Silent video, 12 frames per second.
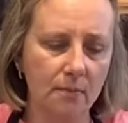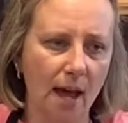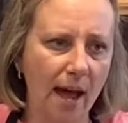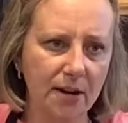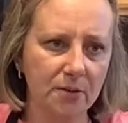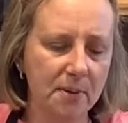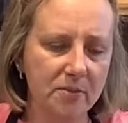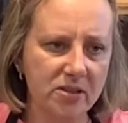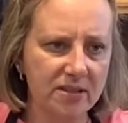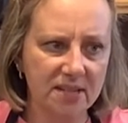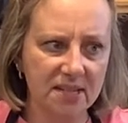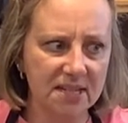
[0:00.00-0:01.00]
I don't remember the
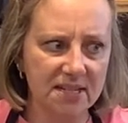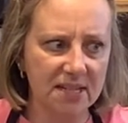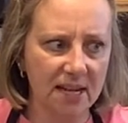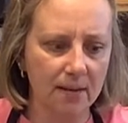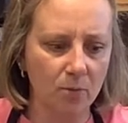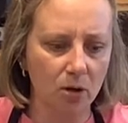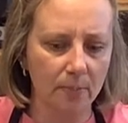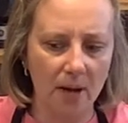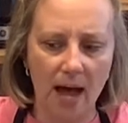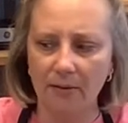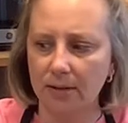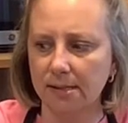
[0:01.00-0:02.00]
statistic anymore, but
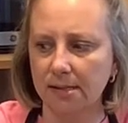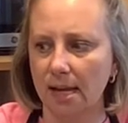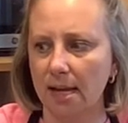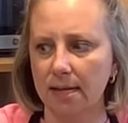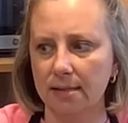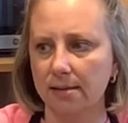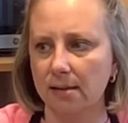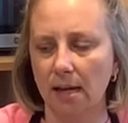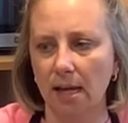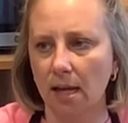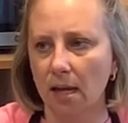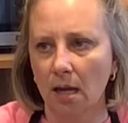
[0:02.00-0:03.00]
I want to say it's
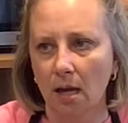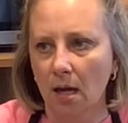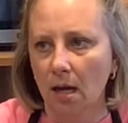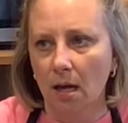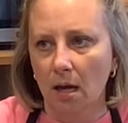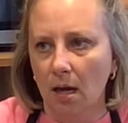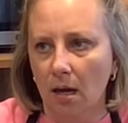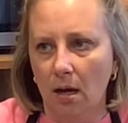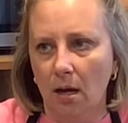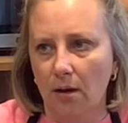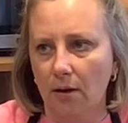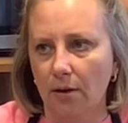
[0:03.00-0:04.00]
like
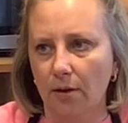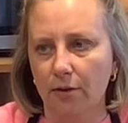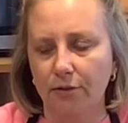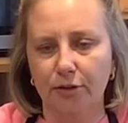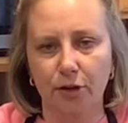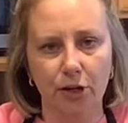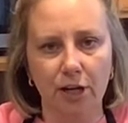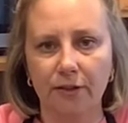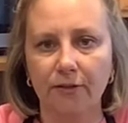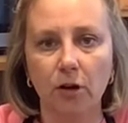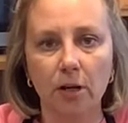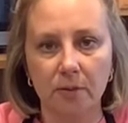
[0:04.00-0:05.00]
30 to
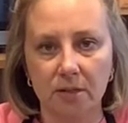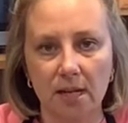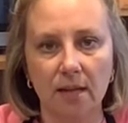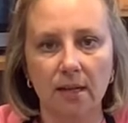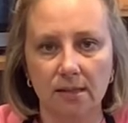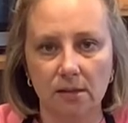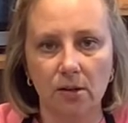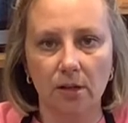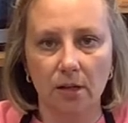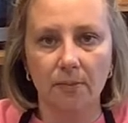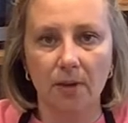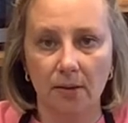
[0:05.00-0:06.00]
40% less
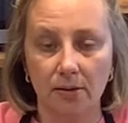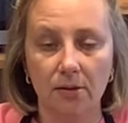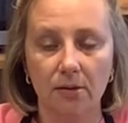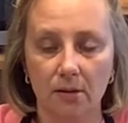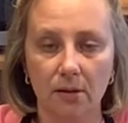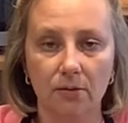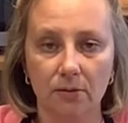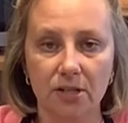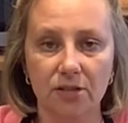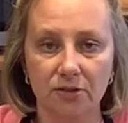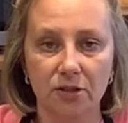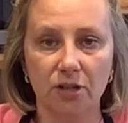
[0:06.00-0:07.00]
sodium than the
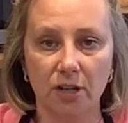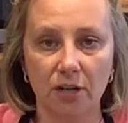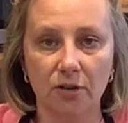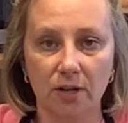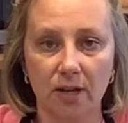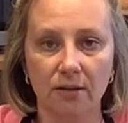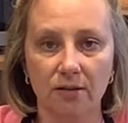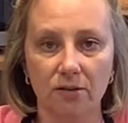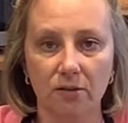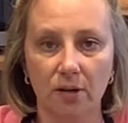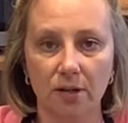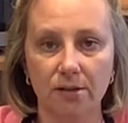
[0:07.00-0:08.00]
rotisserie chicken you'd get in the
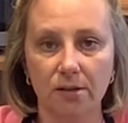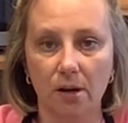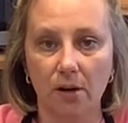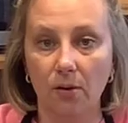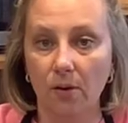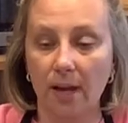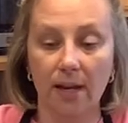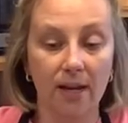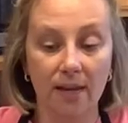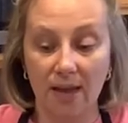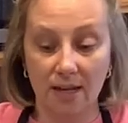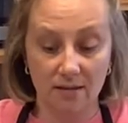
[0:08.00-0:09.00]
store. So,
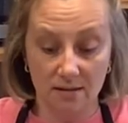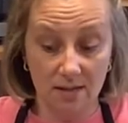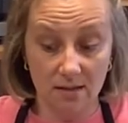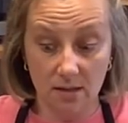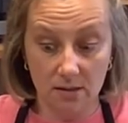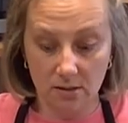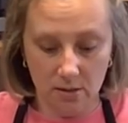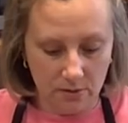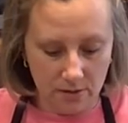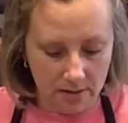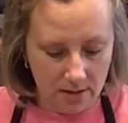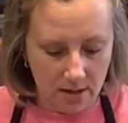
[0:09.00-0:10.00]
and that's all it took
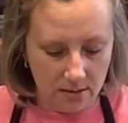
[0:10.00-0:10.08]
right there.